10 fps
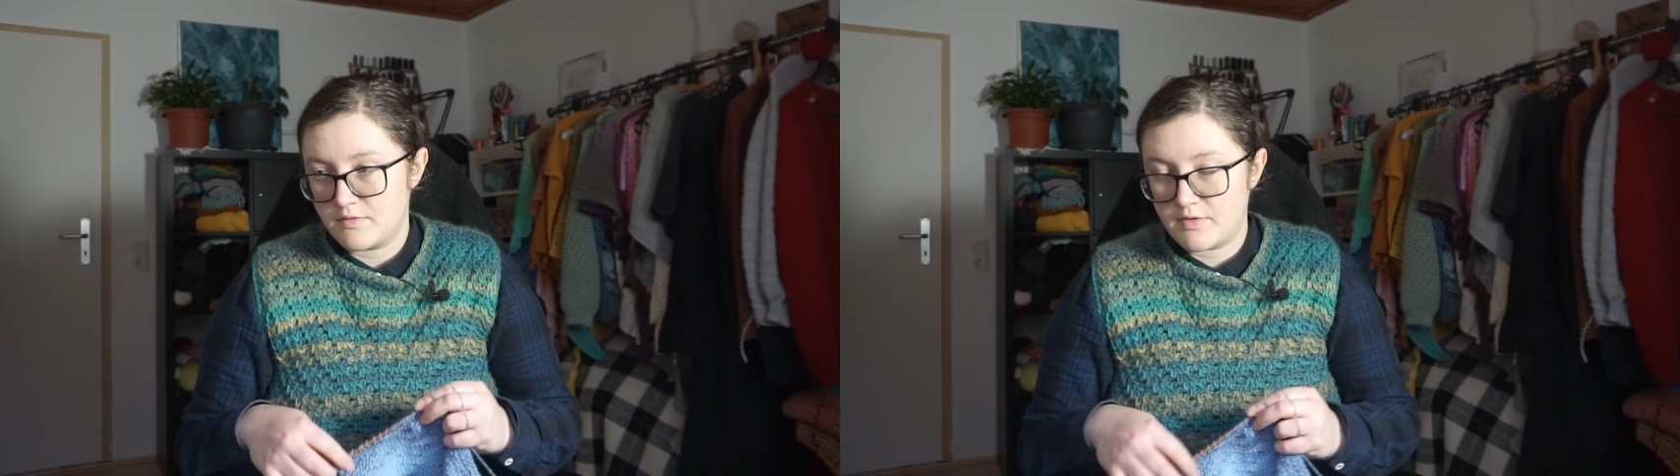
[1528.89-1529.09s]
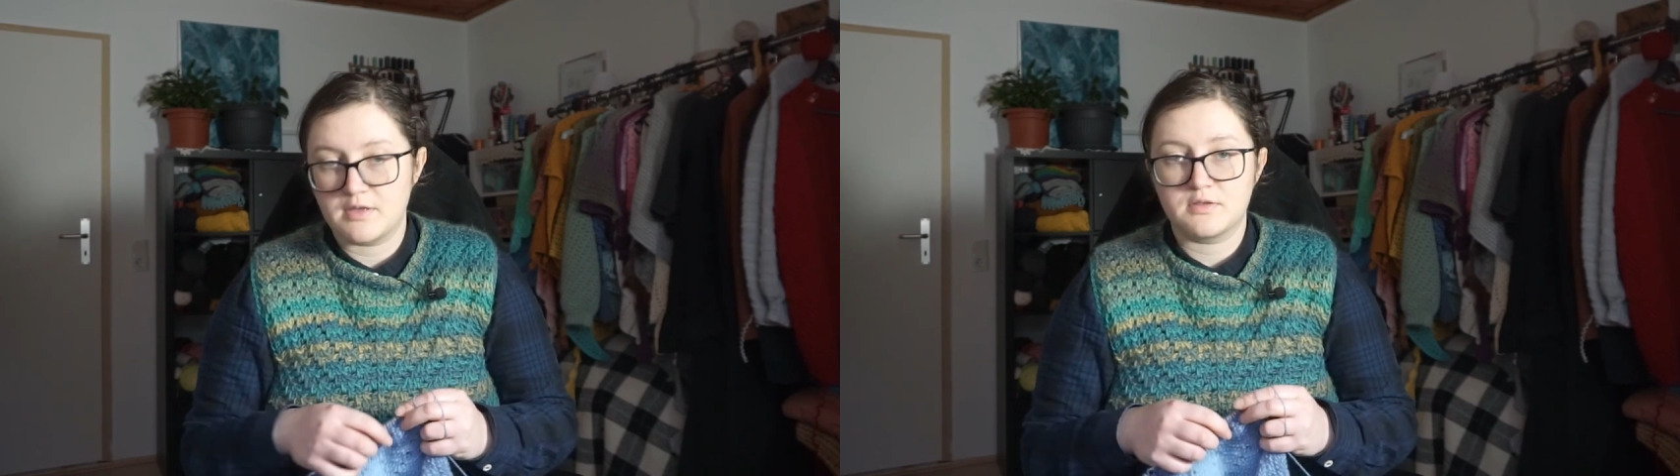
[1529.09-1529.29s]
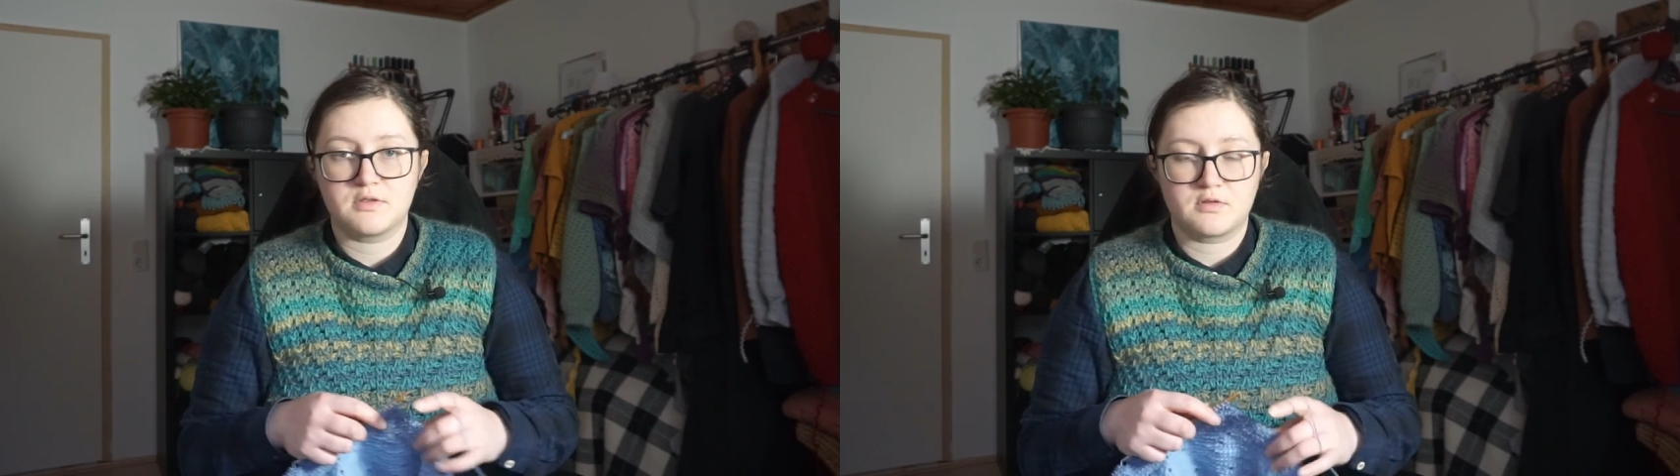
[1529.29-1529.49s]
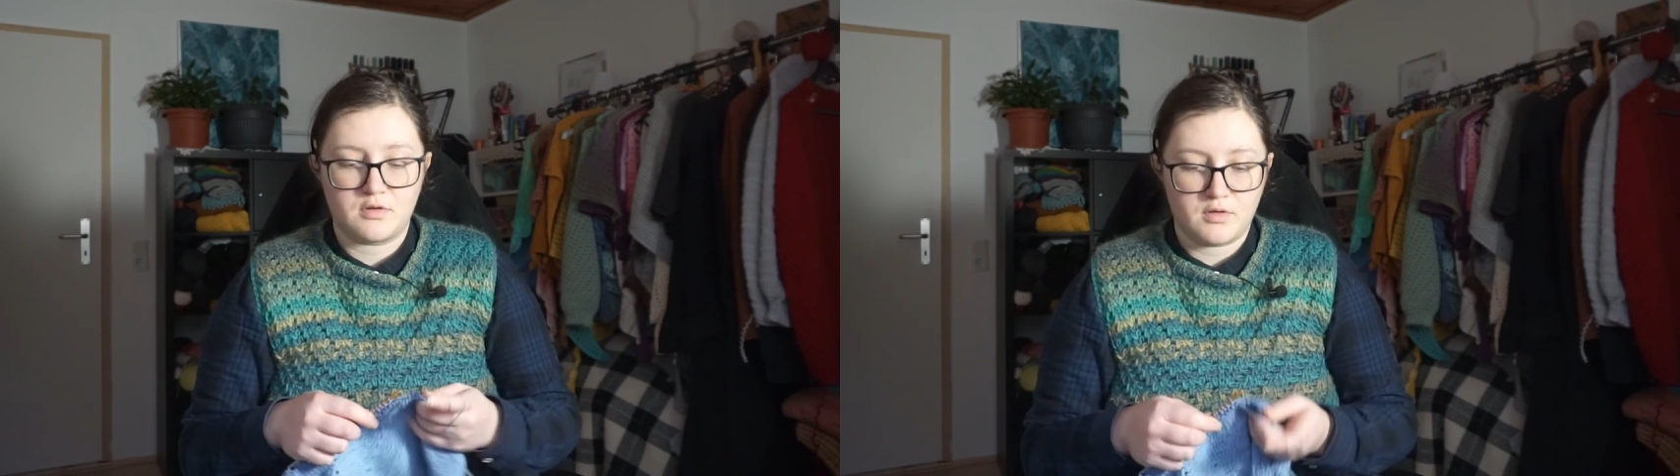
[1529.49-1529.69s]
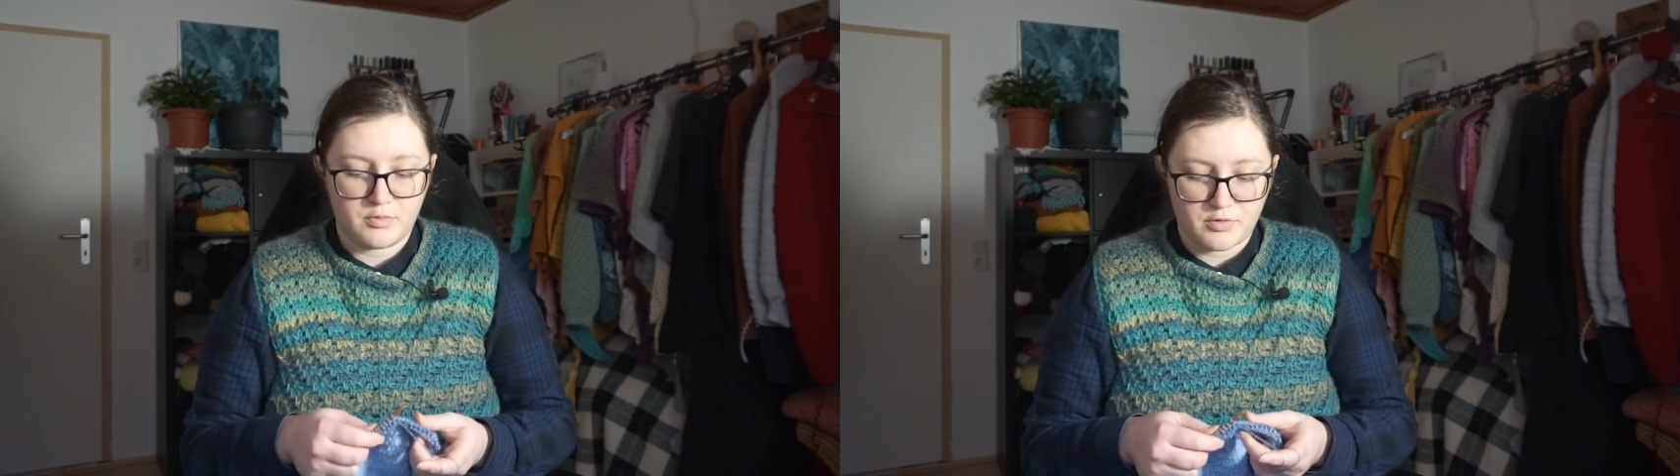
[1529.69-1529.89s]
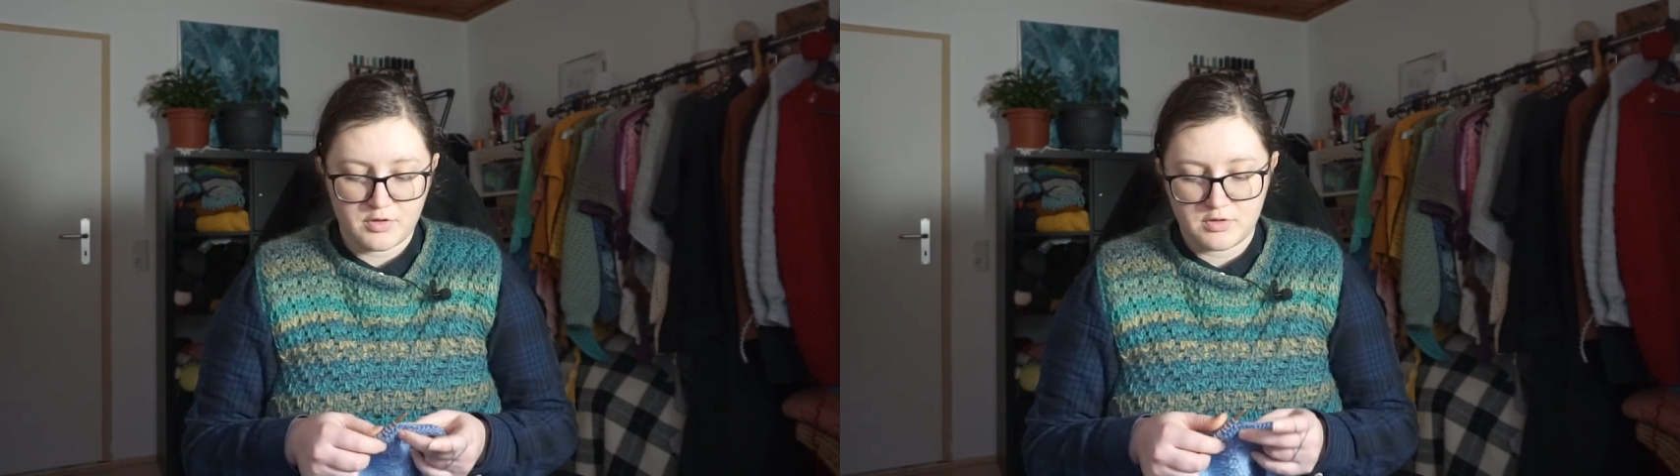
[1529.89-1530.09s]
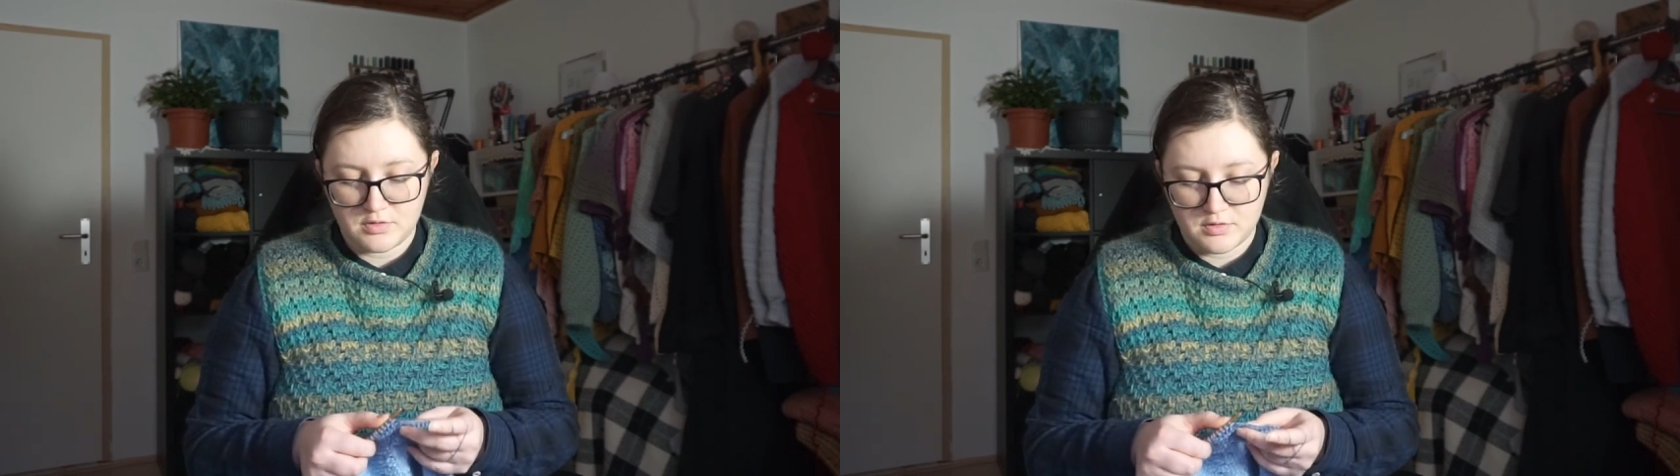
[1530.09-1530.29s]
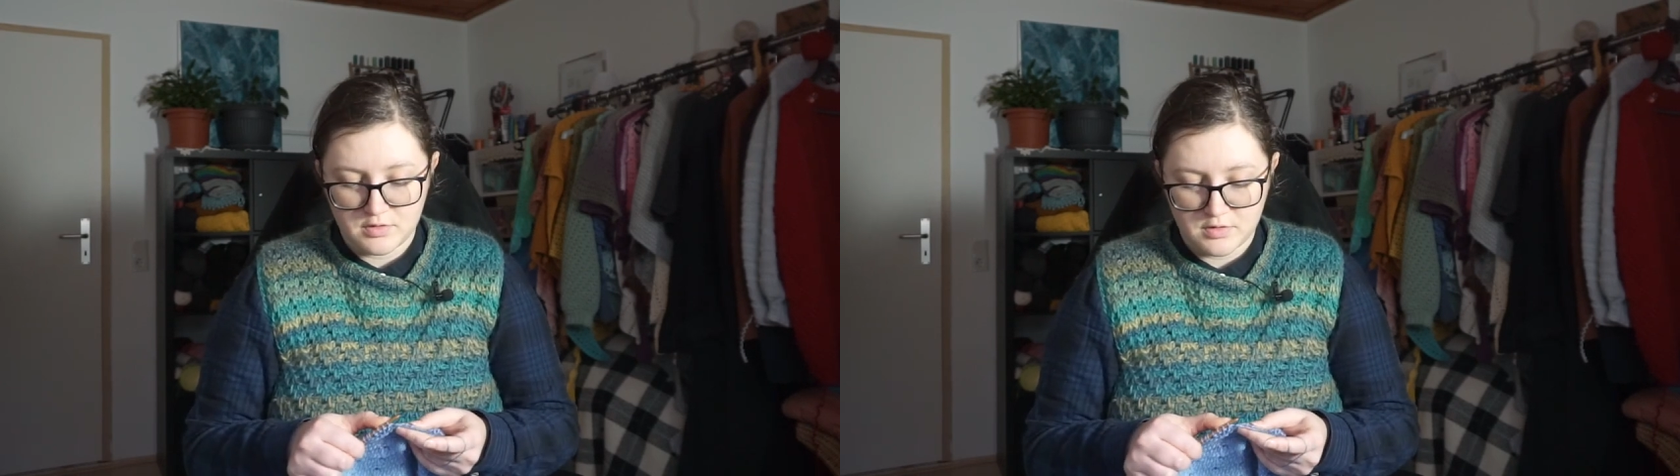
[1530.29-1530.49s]
events,
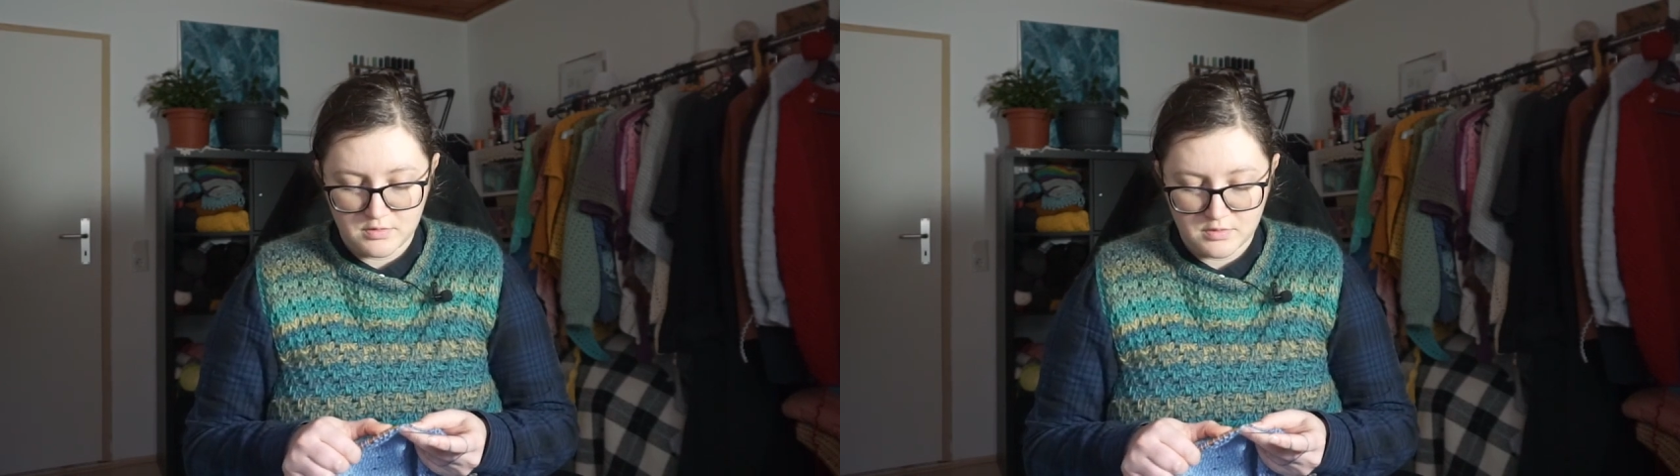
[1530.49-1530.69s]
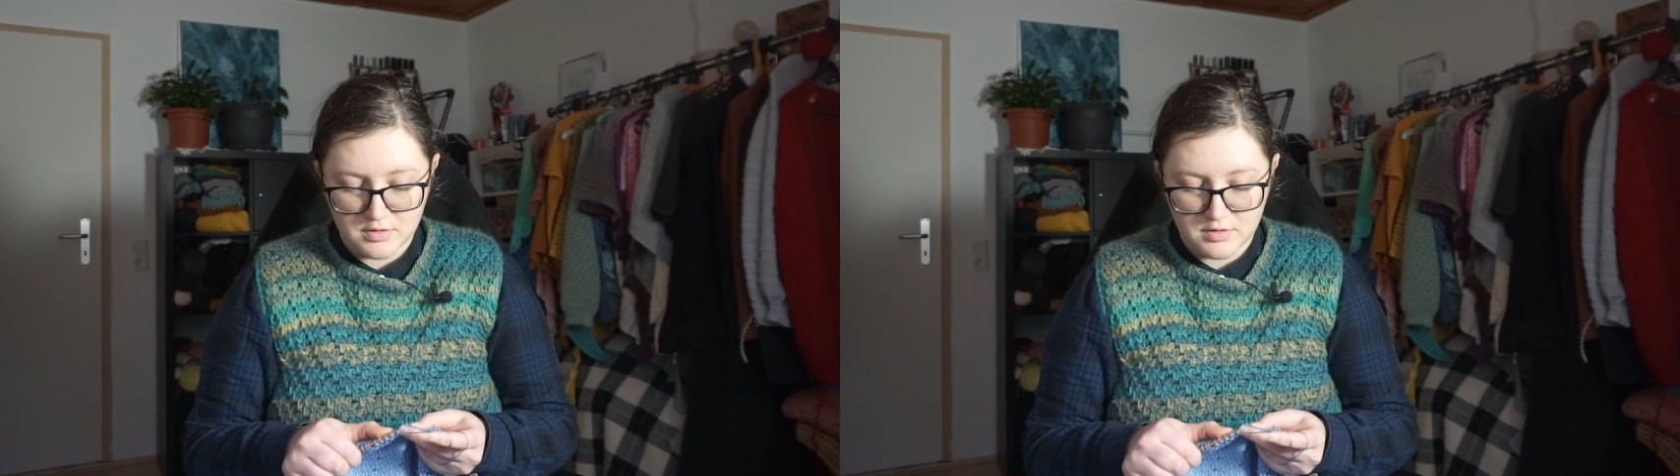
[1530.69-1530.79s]
collaborations,